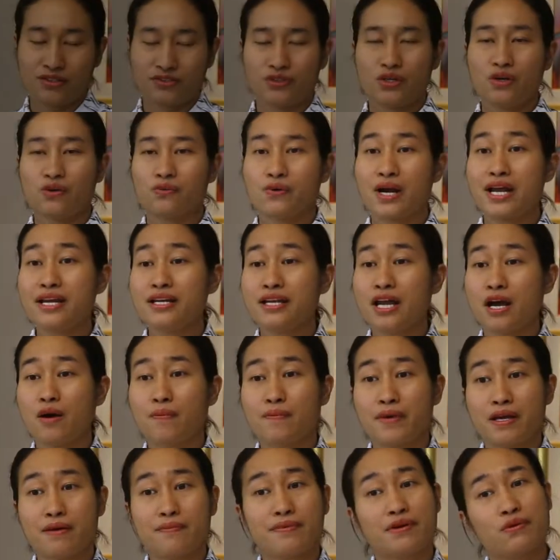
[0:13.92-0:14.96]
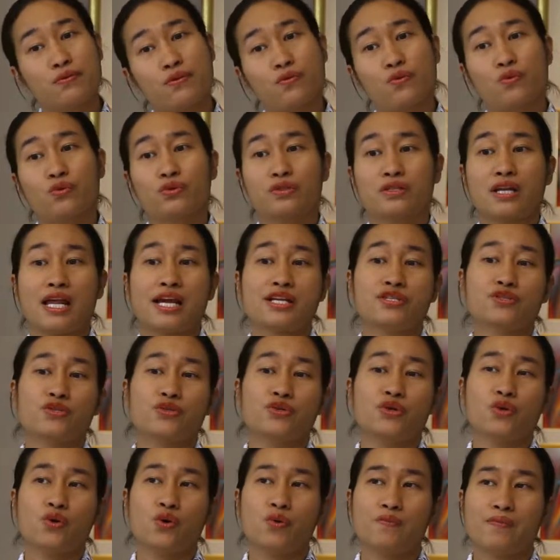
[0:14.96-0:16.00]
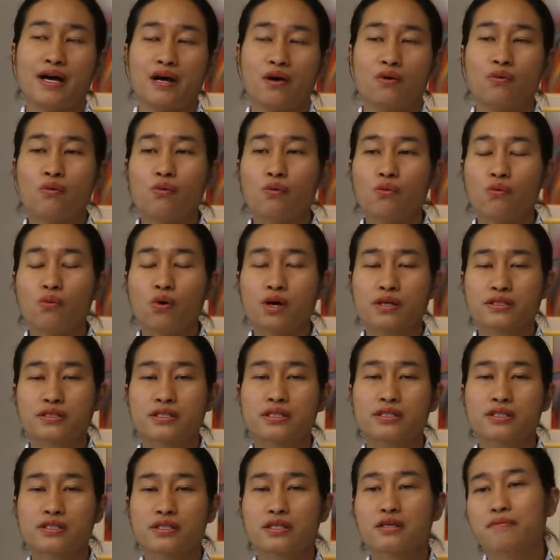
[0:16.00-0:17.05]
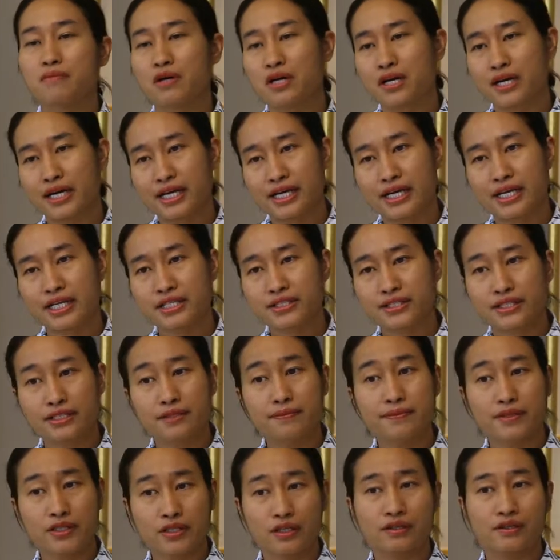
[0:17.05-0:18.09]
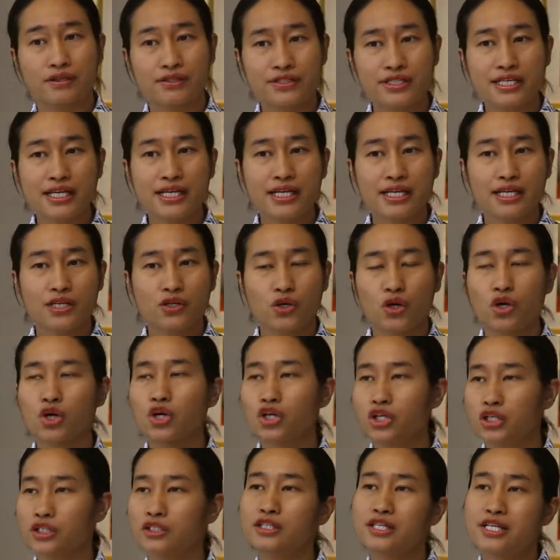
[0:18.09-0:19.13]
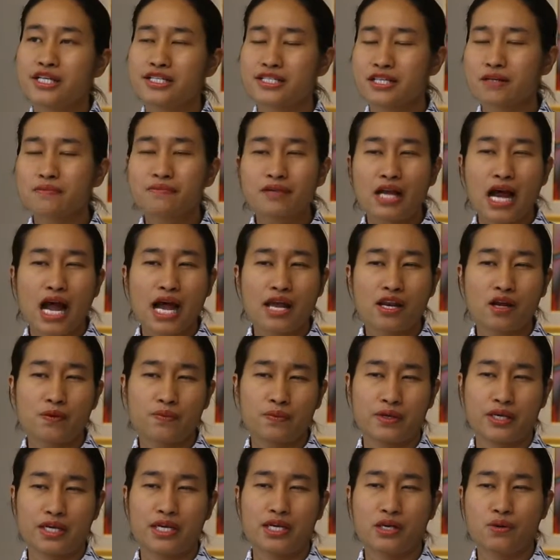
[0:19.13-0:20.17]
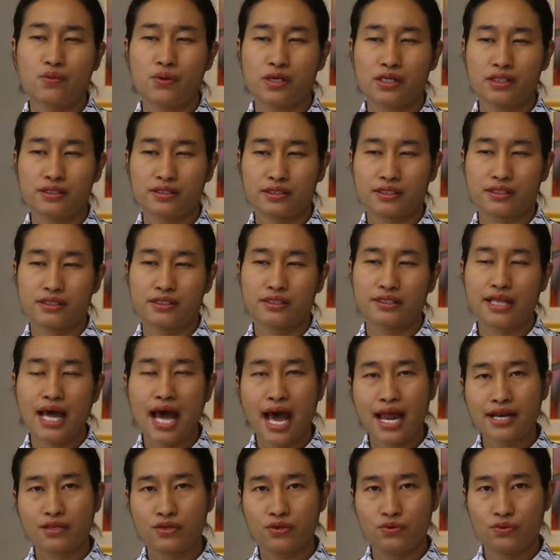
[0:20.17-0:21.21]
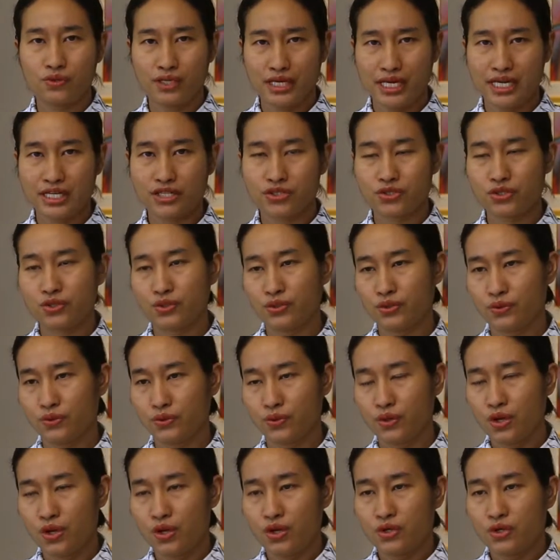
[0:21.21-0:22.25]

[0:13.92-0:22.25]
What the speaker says: So right now, maybe we would like to know about what is the marketing terminology or some kind of keyword that you need to